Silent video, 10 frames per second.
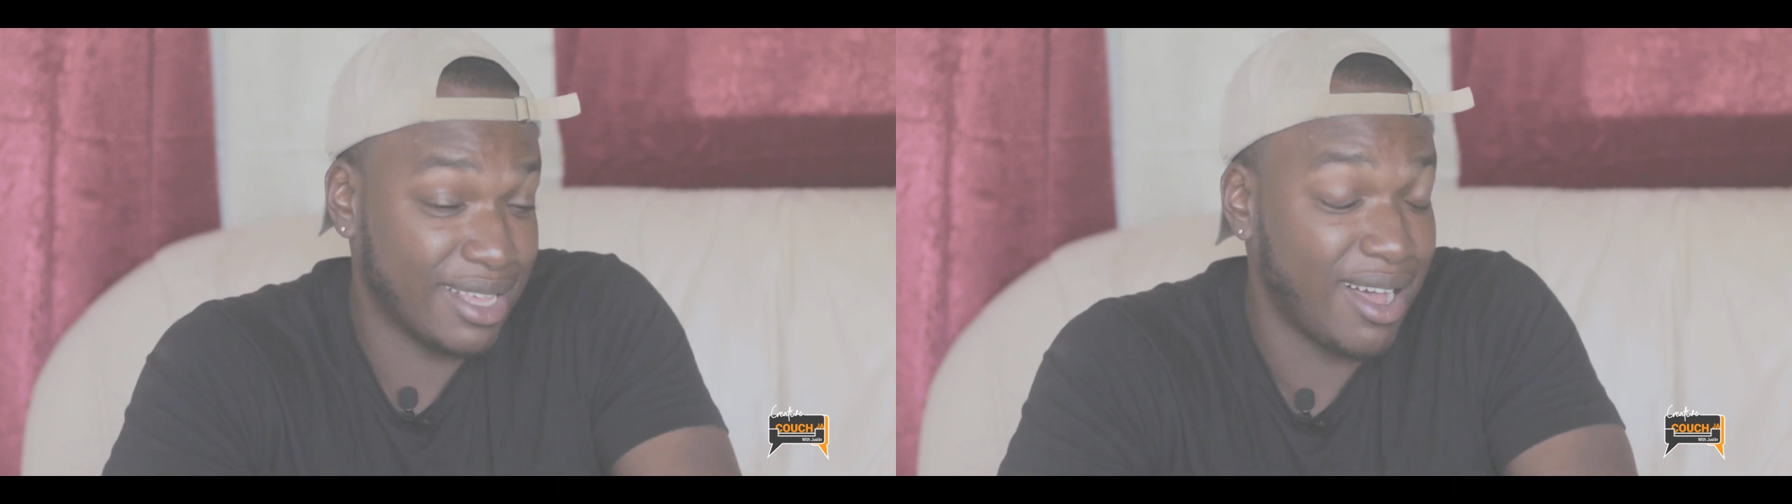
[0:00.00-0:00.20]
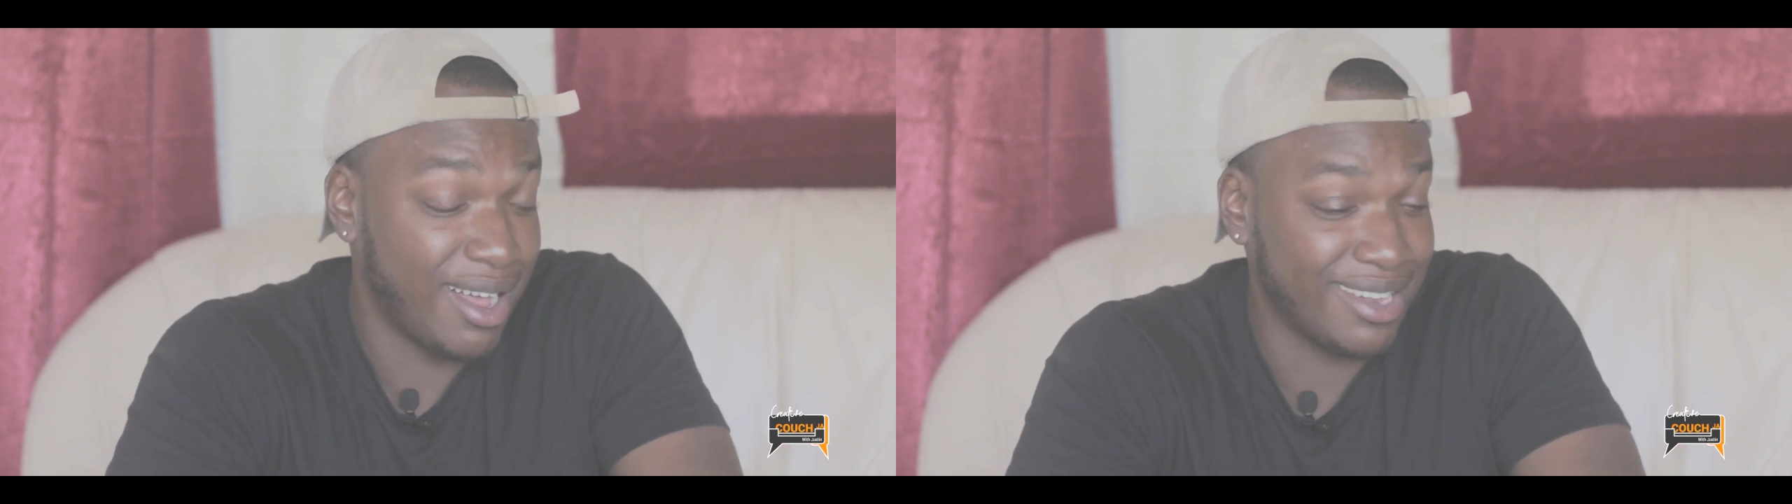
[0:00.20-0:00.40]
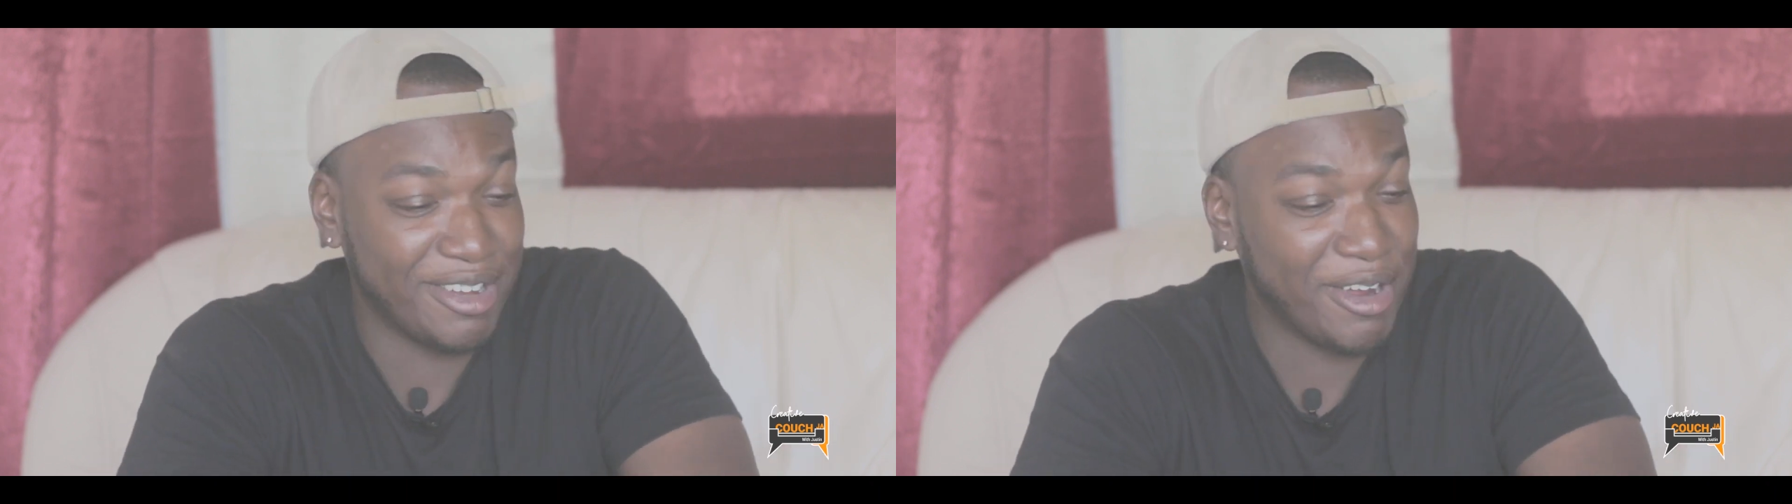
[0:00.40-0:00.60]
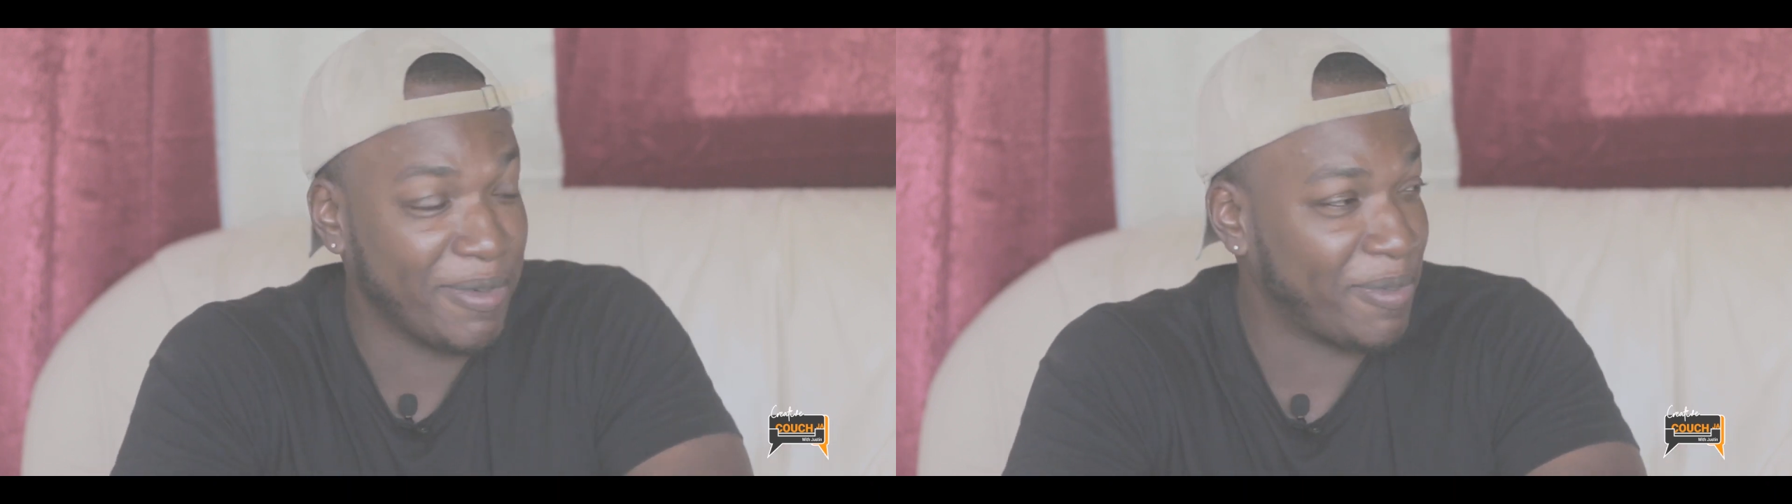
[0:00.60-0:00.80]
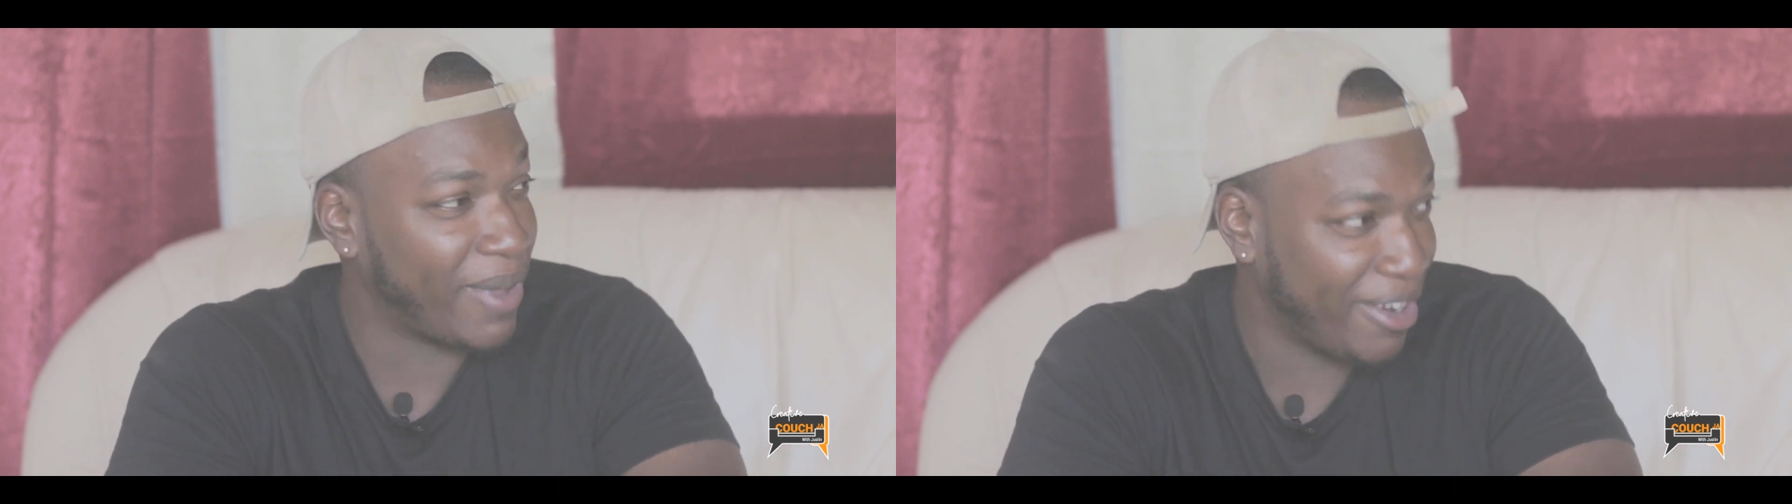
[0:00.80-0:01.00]
These are called
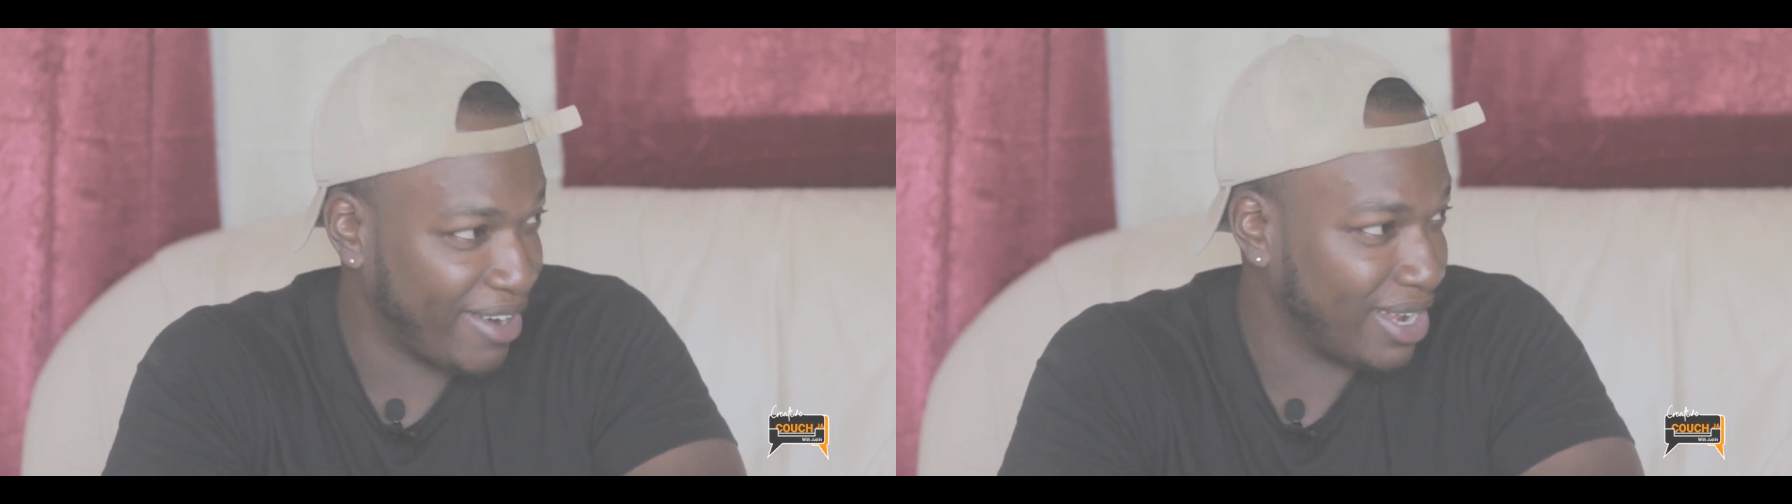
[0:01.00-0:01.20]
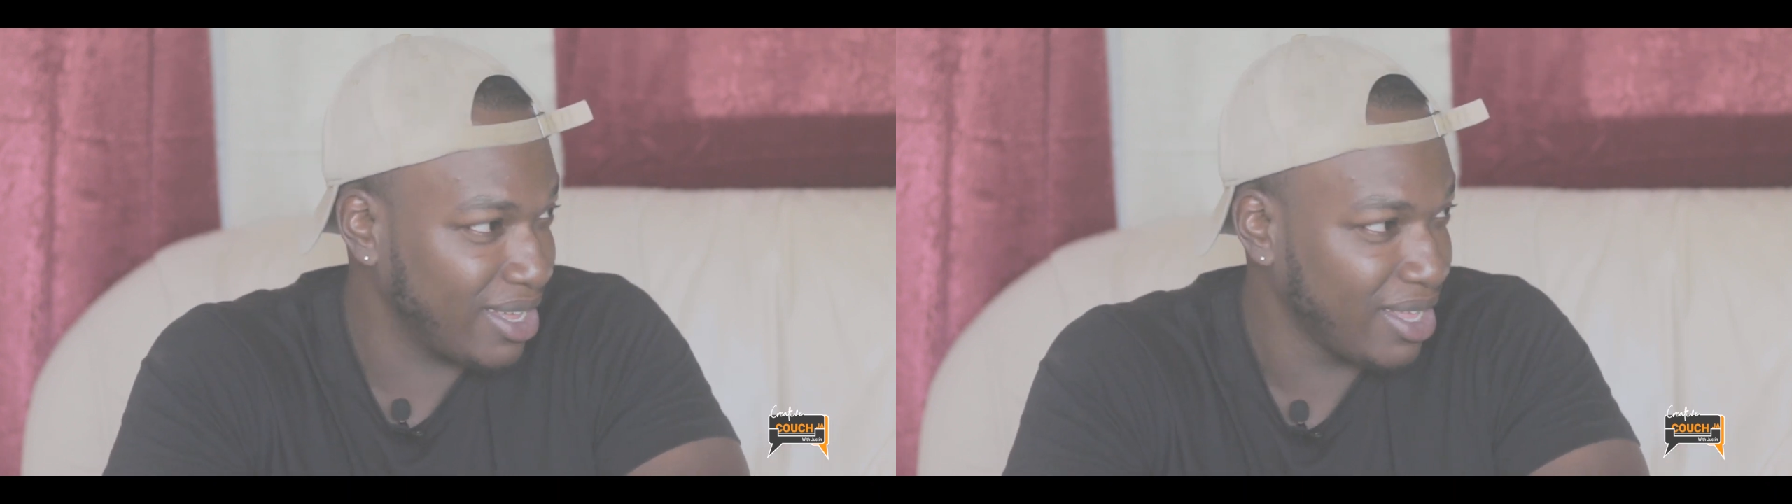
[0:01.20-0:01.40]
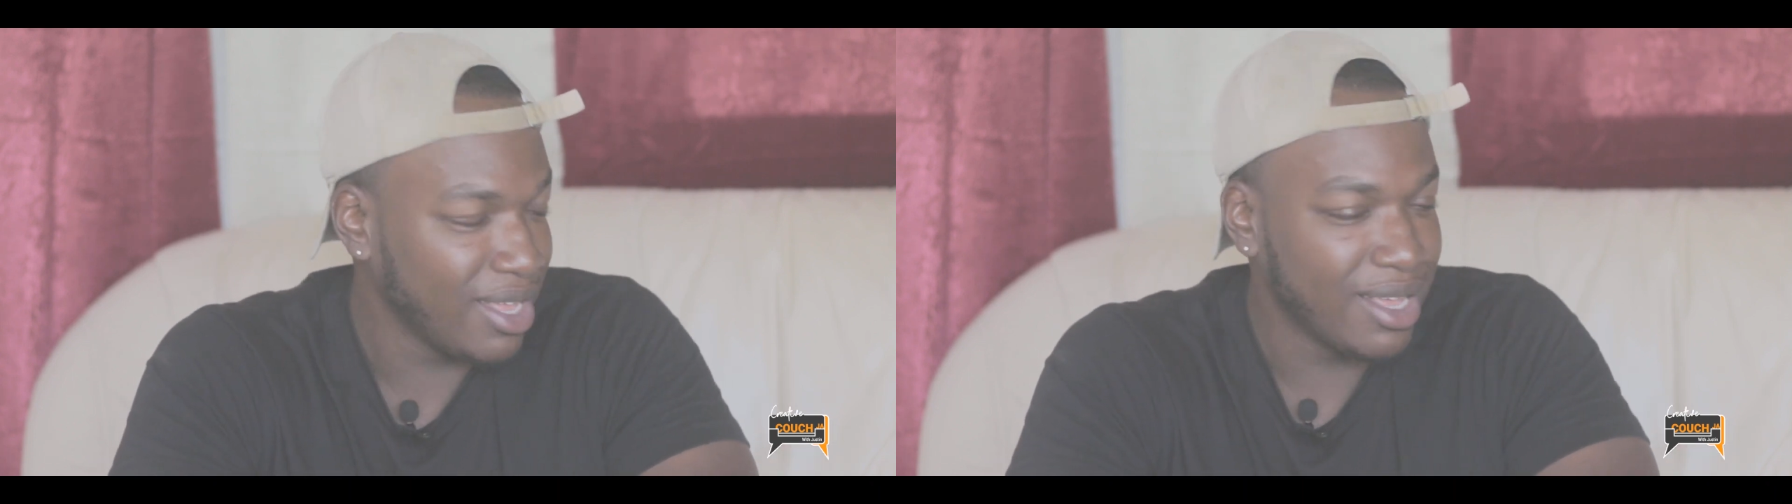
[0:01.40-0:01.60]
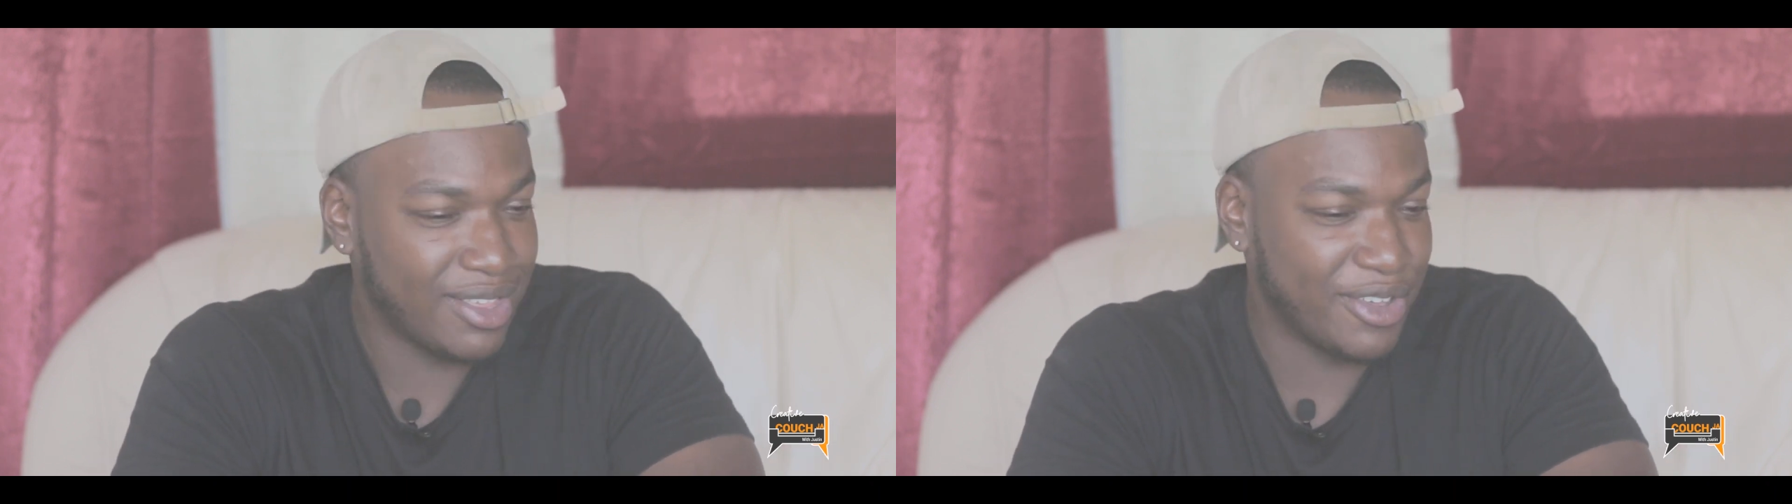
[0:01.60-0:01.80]
Terrariums by Greg. Yeah.